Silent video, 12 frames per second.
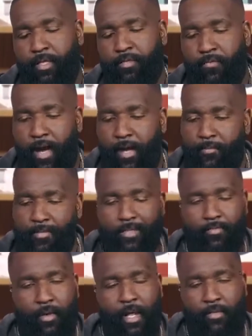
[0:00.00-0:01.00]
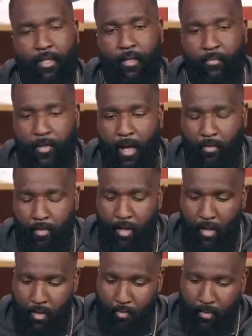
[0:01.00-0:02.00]
volumes. That's what I think about
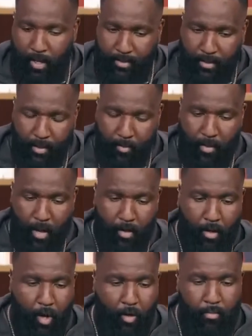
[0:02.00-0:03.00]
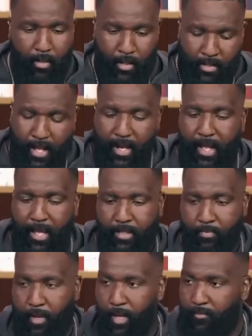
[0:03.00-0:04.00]
when I think about Kobe and that
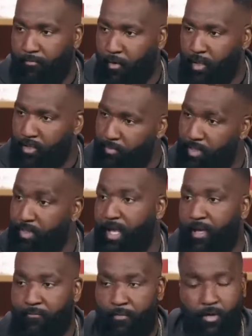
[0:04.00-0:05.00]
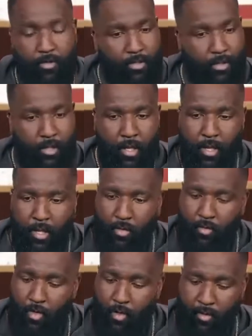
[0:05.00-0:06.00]
aspect for as Mr. Adversity.
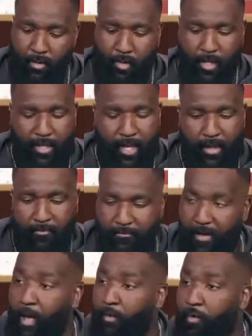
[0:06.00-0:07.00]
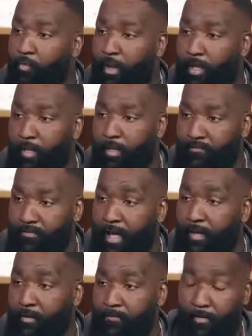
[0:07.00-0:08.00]
He found a way
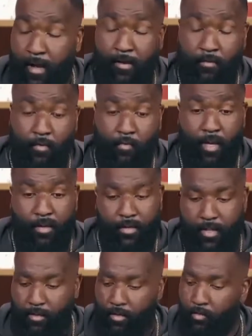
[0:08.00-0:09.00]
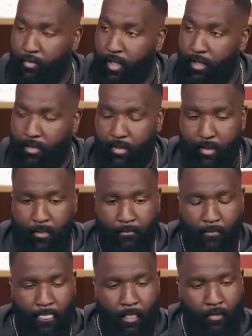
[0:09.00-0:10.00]
to get through anything.
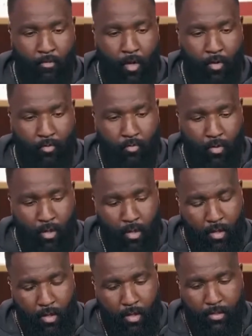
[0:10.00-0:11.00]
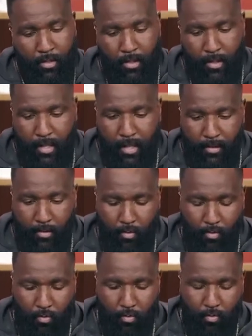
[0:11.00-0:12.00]
Other than that,
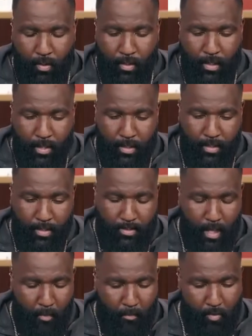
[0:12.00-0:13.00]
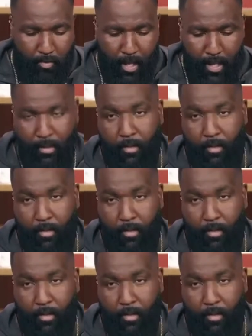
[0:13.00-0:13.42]
you look at it, it's almost like